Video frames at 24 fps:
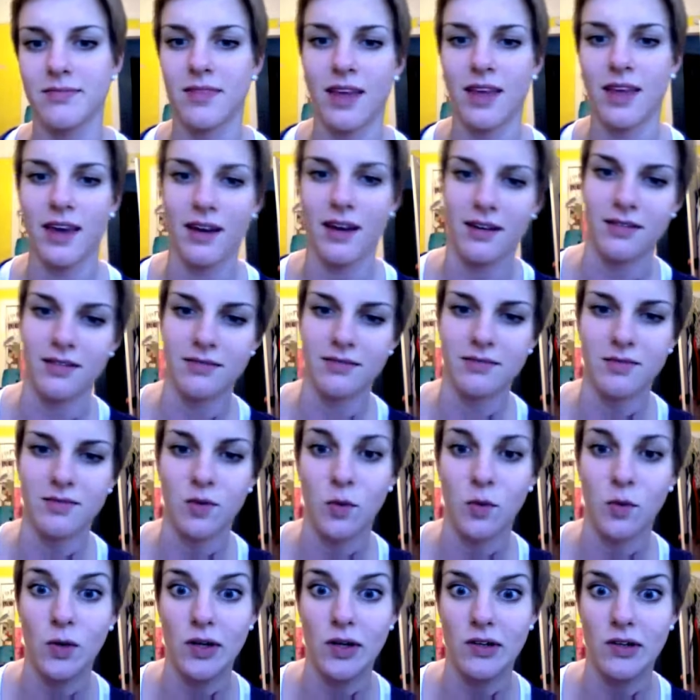kind of
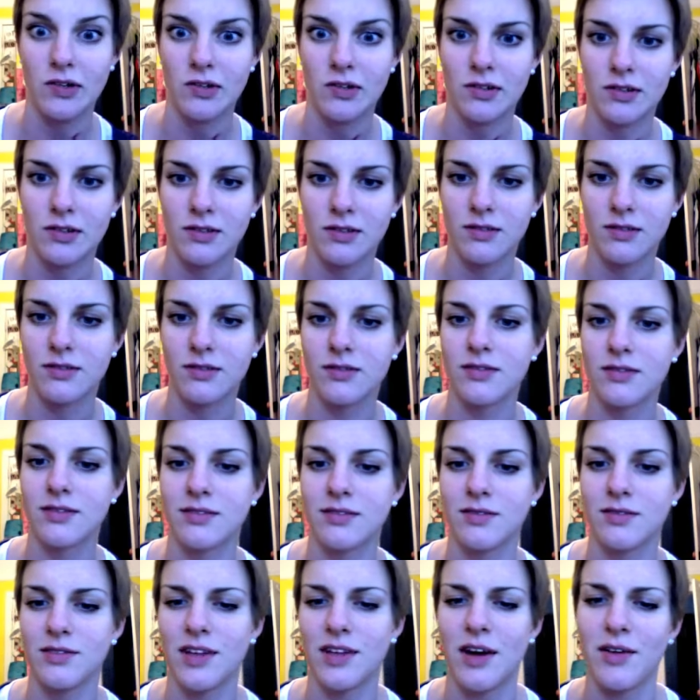weird
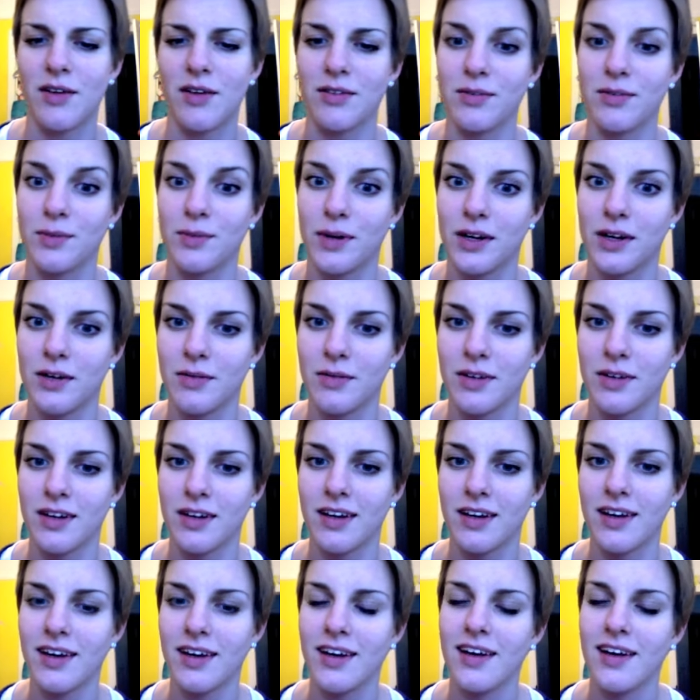well, not weird, but
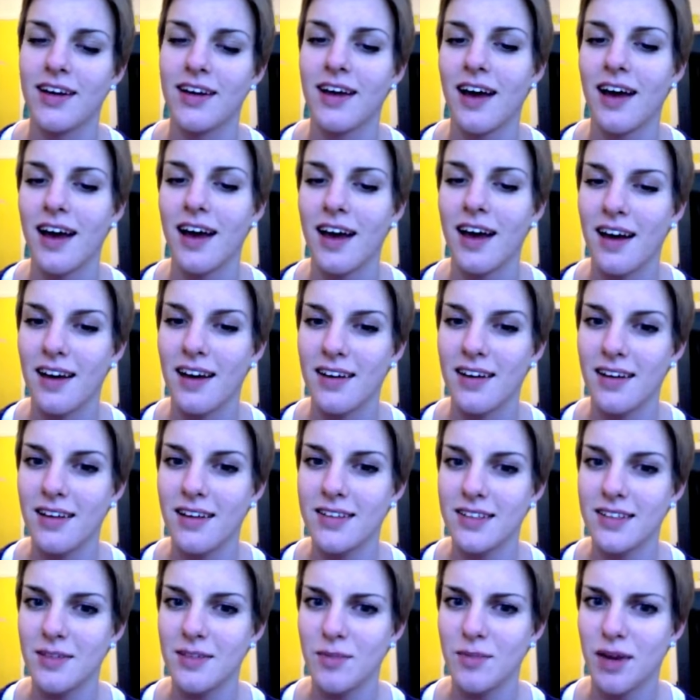I,
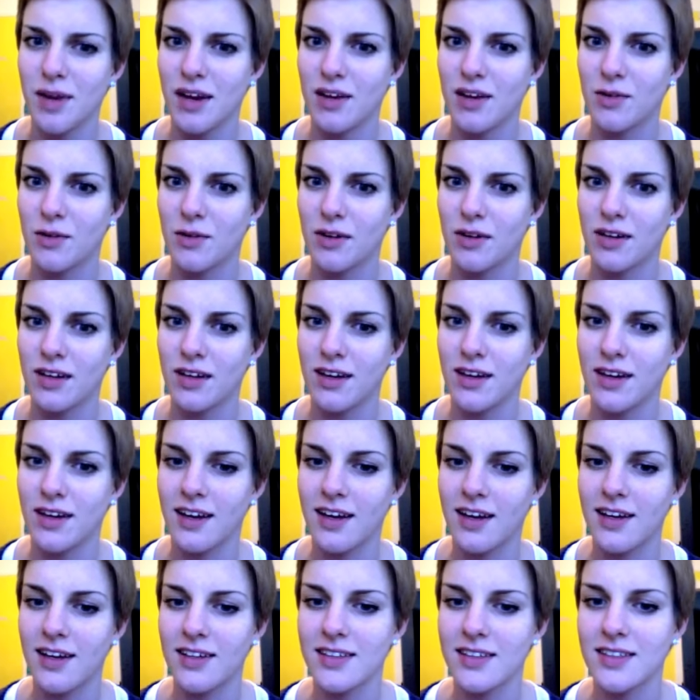it's kind of quirky, I
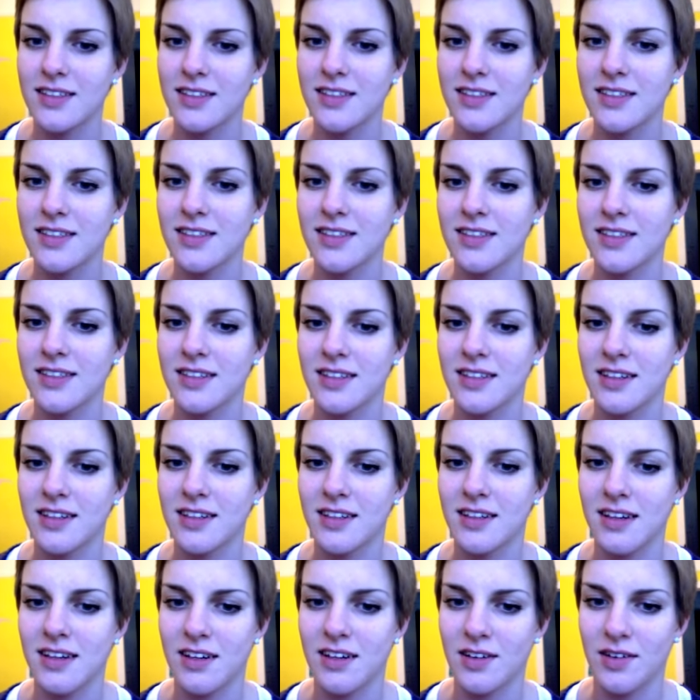guess.
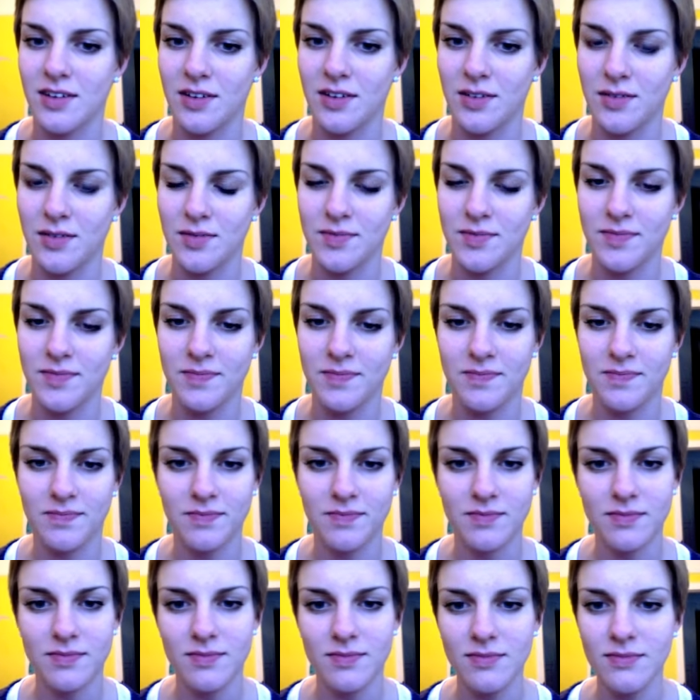I don't know.
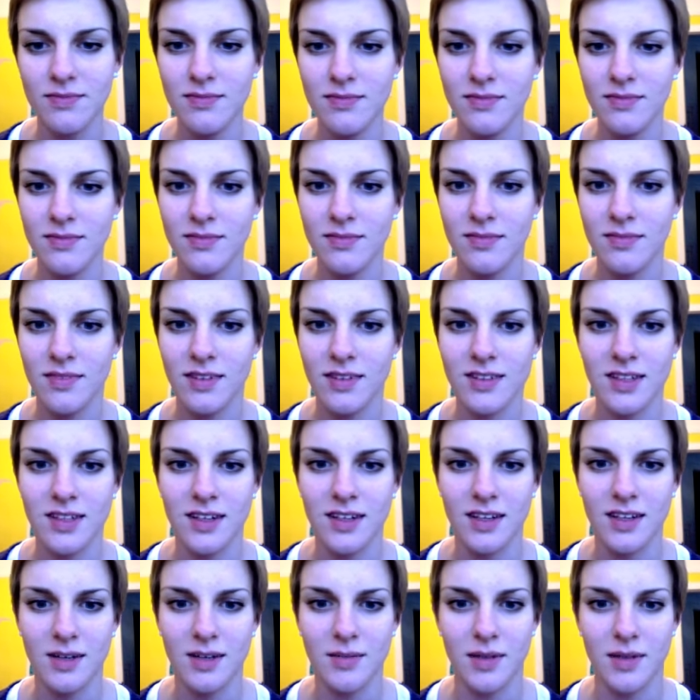It's not like
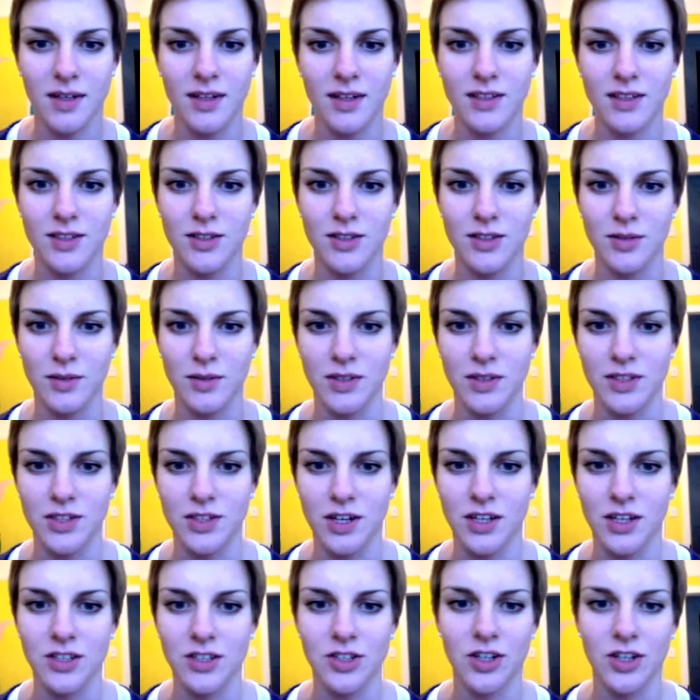I'm like extremely
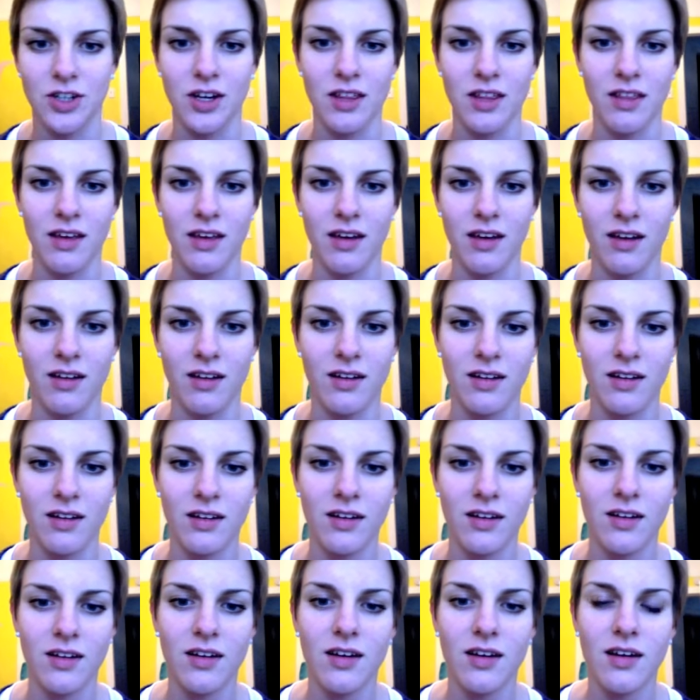strange or anything.
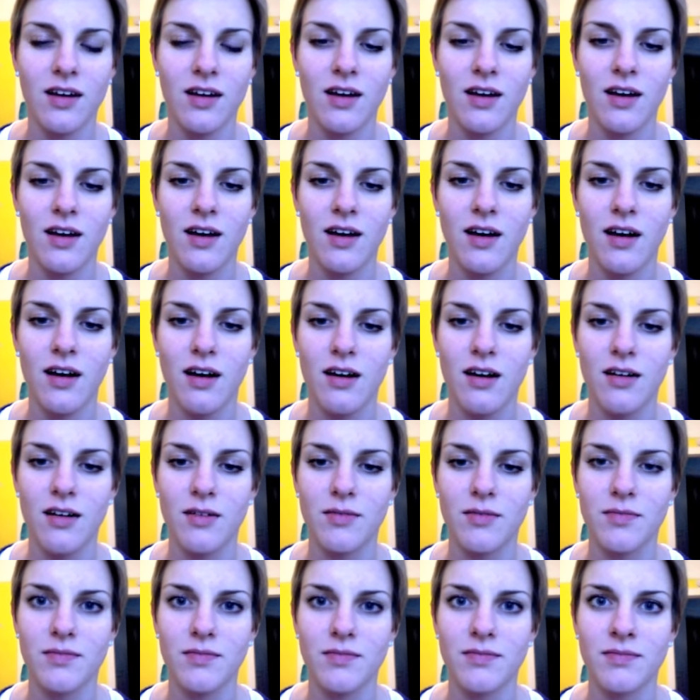
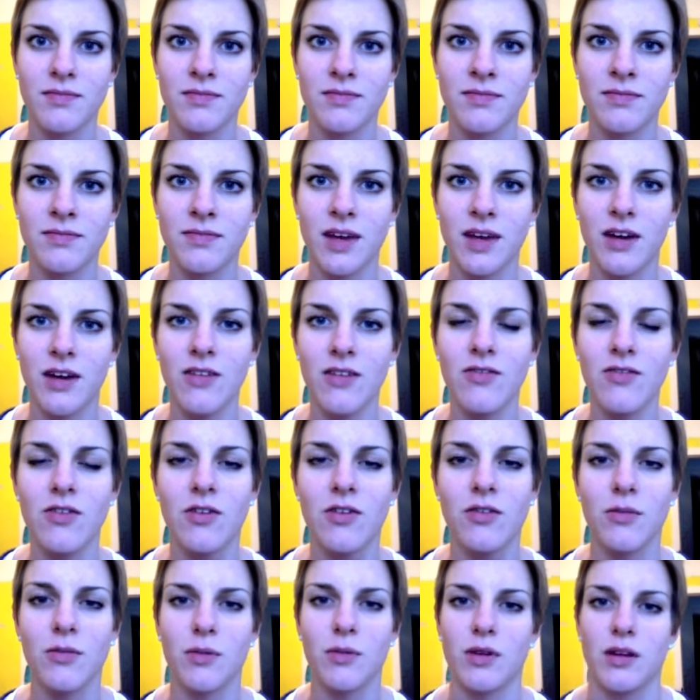Um, I don't even know if
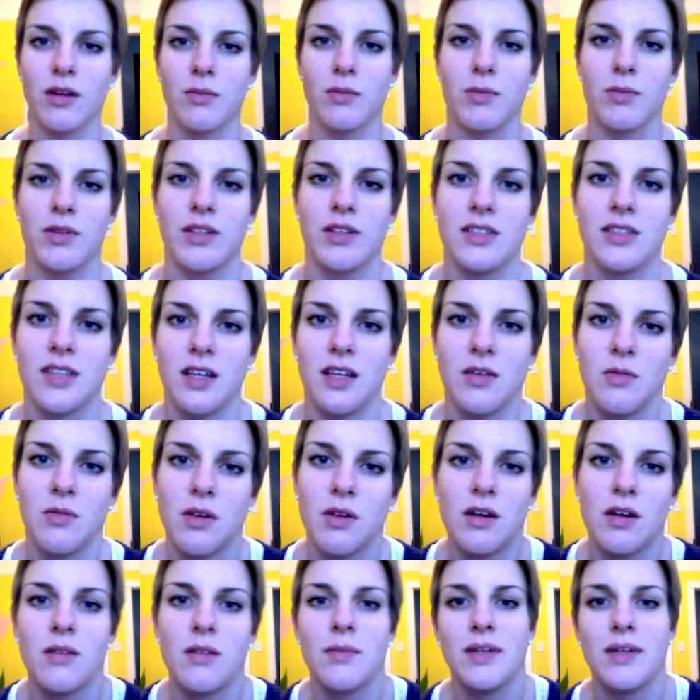I'm gonna like put this anywhere.
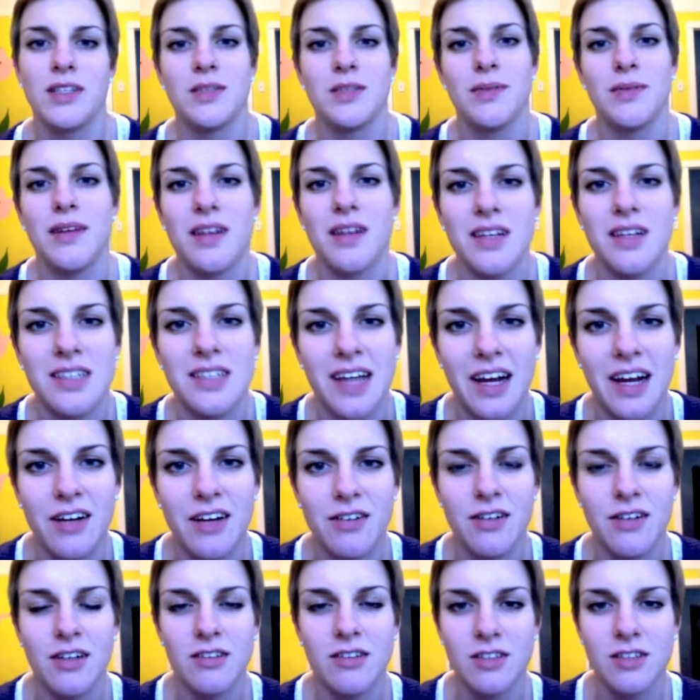It might just be like a
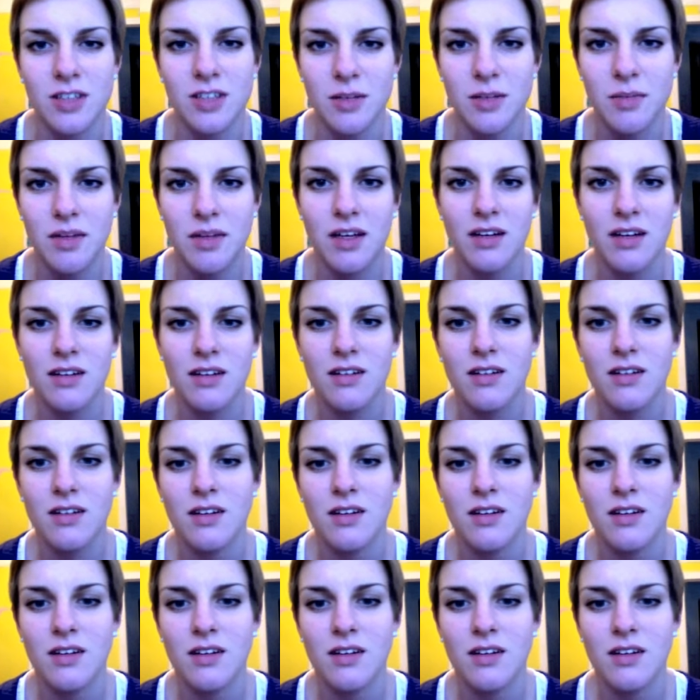diary or something.